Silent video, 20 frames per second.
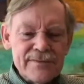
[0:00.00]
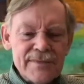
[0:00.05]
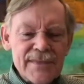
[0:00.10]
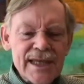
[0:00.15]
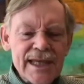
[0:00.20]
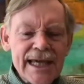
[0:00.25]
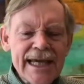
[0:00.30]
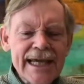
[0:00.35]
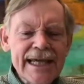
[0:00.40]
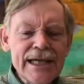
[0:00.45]

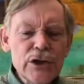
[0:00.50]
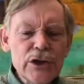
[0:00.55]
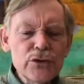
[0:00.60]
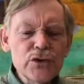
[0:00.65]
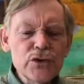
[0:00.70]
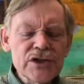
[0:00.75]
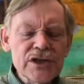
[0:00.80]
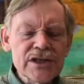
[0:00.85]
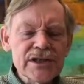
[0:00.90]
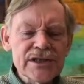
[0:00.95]
he
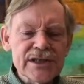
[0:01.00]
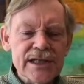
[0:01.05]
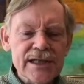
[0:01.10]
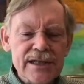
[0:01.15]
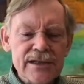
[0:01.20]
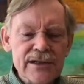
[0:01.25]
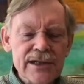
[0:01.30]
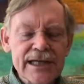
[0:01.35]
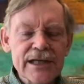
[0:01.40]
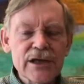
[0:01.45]
uses
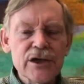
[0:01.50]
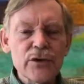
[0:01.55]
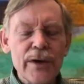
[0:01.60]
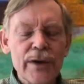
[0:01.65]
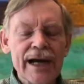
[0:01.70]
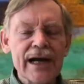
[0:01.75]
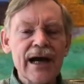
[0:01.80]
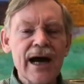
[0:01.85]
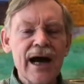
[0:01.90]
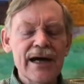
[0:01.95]

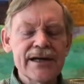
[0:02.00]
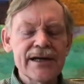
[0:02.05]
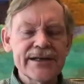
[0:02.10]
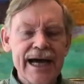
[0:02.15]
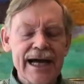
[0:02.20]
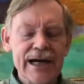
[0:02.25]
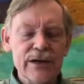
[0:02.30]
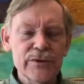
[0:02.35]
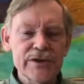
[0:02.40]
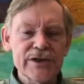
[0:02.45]
indirect
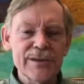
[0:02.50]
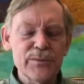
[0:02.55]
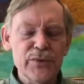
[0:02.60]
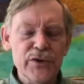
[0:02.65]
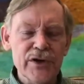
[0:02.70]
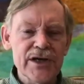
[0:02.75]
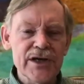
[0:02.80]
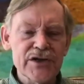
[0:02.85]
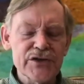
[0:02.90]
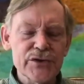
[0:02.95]
contact with the
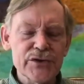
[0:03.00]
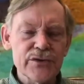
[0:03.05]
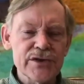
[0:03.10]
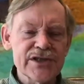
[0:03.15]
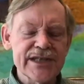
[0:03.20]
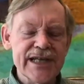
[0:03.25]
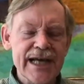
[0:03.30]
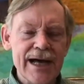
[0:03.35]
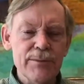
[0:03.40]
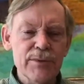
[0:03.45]
British to
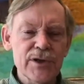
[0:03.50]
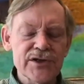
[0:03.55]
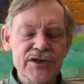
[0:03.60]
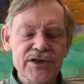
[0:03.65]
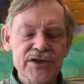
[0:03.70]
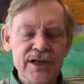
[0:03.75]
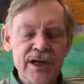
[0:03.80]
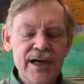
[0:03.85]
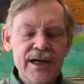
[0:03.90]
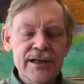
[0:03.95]
establish
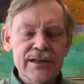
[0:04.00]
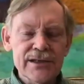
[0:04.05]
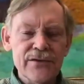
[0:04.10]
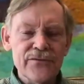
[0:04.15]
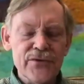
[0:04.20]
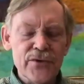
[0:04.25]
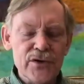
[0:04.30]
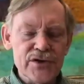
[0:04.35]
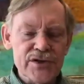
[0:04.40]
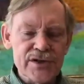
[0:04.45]
the
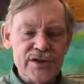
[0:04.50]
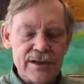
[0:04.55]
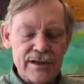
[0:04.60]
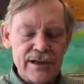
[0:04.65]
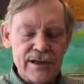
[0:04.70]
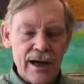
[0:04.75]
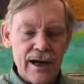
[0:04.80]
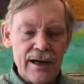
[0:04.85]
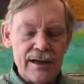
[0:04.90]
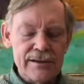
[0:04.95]
first
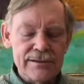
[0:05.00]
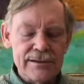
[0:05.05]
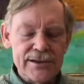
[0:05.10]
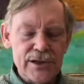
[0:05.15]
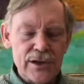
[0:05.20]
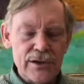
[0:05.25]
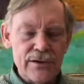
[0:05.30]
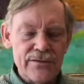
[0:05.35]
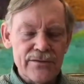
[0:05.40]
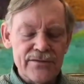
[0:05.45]

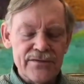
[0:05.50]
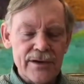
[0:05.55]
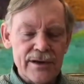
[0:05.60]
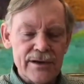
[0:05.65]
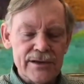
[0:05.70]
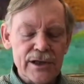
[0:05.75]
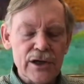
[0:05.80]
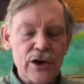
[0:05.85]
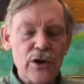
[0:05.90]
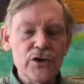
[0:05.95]

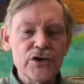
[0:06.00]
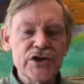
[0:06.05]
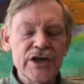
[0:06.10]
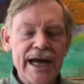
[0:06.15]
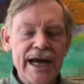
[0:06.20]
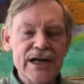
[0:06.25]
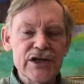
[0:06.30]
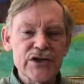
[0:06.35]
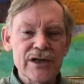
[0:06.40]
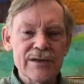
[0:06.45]

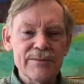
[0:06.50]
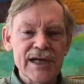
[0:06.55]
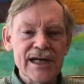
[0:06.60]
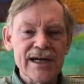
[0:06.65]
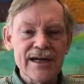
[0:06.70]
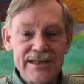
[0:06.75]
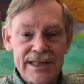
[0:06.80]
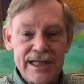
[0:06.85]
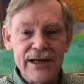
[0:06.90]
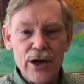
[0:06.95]
negotiation,
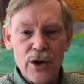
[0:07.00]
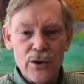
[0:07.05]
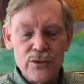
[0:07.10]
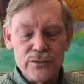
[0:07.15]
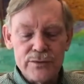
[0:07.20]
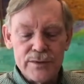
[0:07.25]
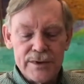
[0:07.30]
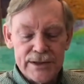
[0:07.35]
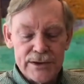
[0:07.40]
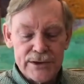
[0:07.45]
because he knows
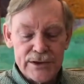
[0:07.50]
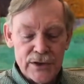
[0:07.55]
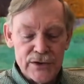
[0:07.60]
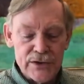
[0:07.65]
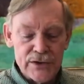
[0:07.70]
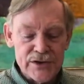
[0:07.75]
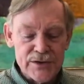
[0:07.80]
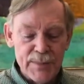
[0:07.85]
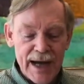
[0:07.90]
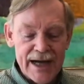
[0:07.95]

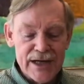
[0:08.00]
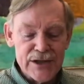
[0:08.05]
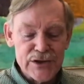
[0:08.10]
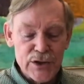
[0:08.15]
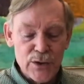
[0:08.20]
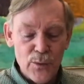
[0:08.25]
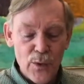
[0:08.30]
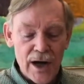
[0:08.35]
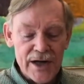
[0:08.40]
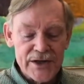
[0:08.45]
spies are
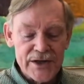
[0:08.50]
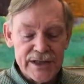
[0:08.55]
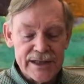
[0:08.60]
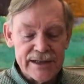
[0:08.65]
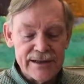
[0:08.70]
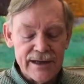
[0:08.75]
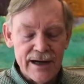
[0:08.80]
watching.